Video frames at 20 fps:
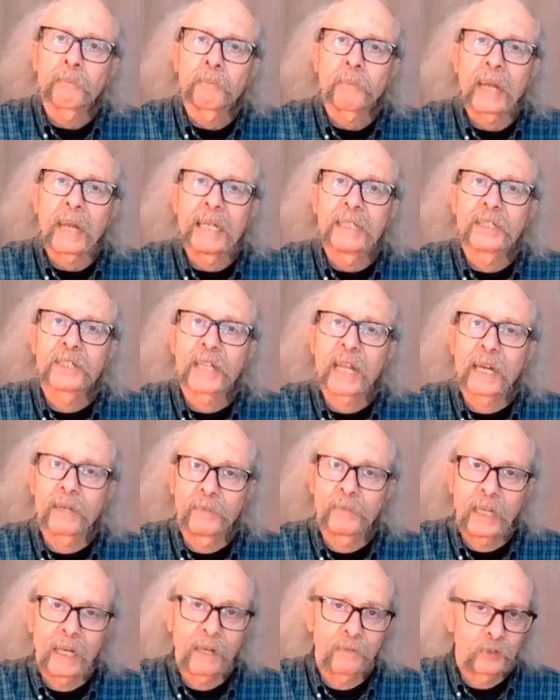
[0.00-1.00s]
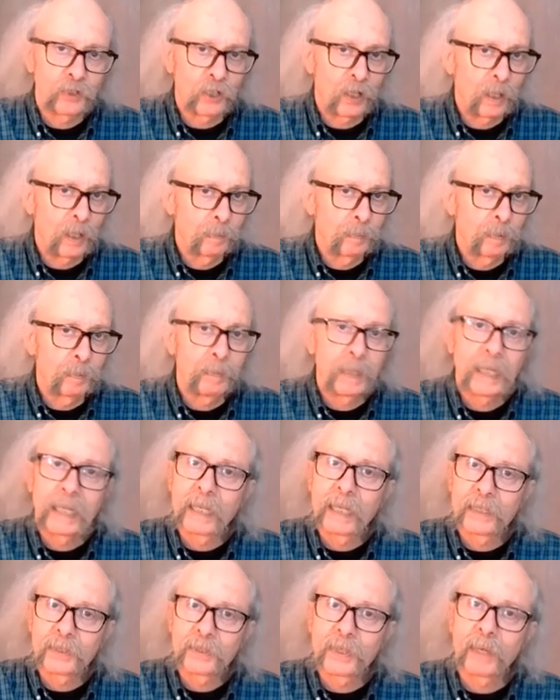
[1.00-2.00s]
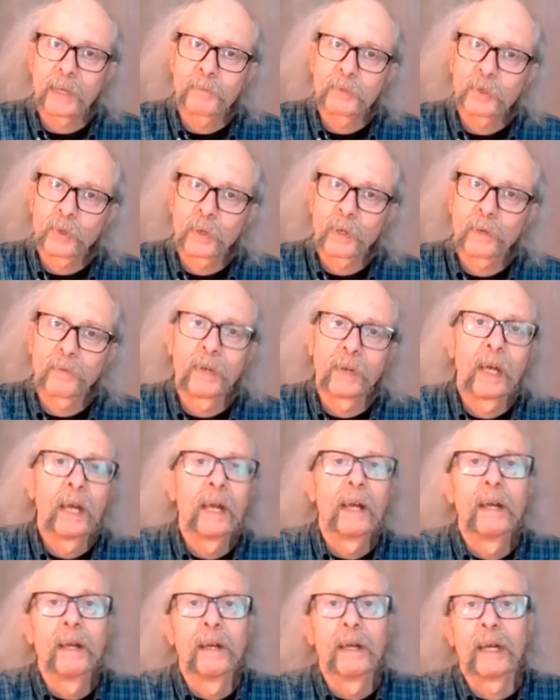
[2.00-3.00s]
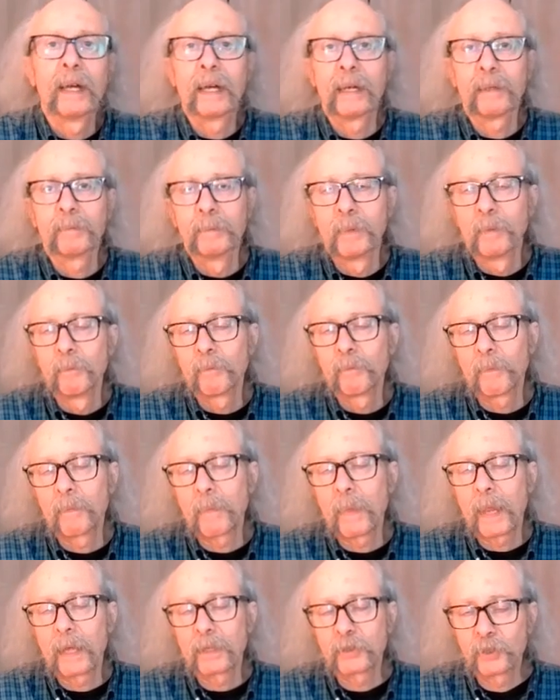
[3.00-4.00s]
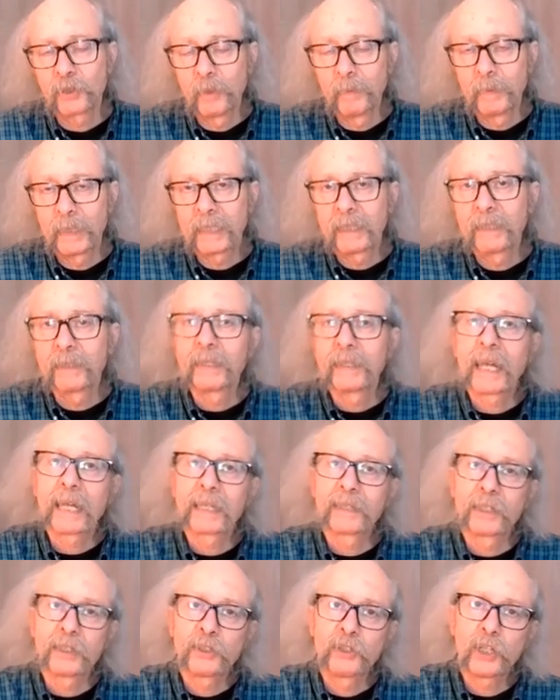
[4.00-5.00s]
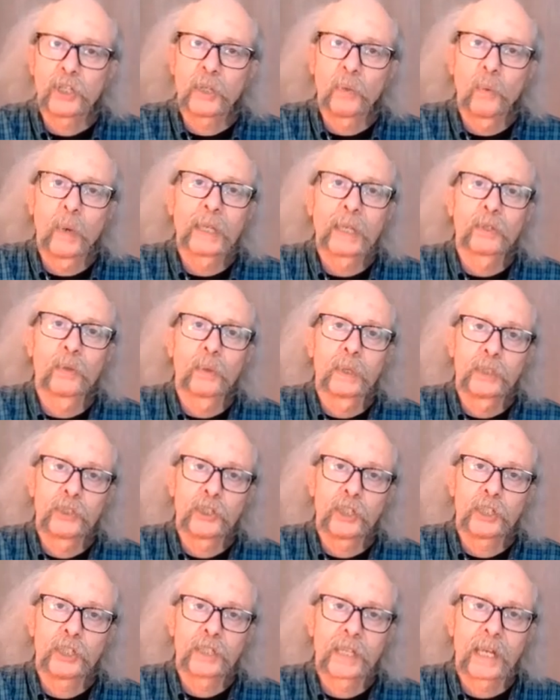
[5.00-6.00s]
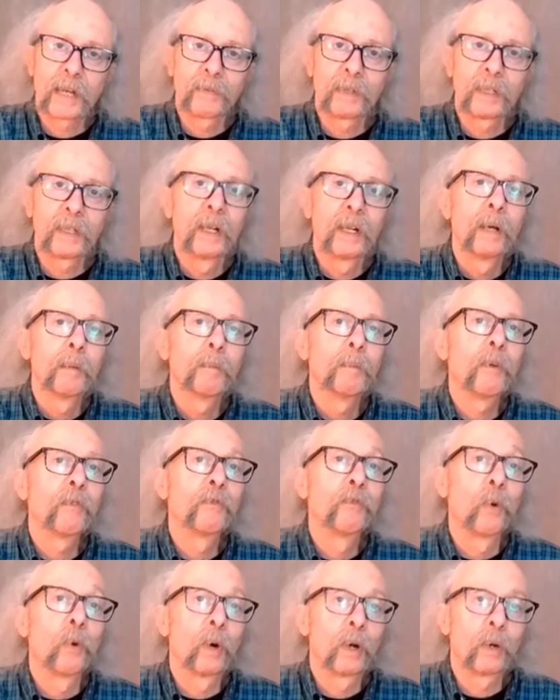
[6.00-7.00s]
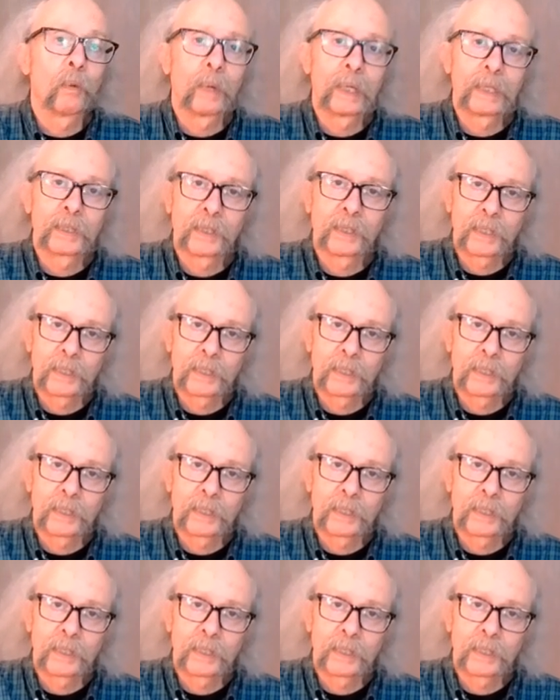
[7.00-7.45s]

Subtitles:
instead of the F sharp, because I'm sort of assuming that the G went to a G7 before it went to the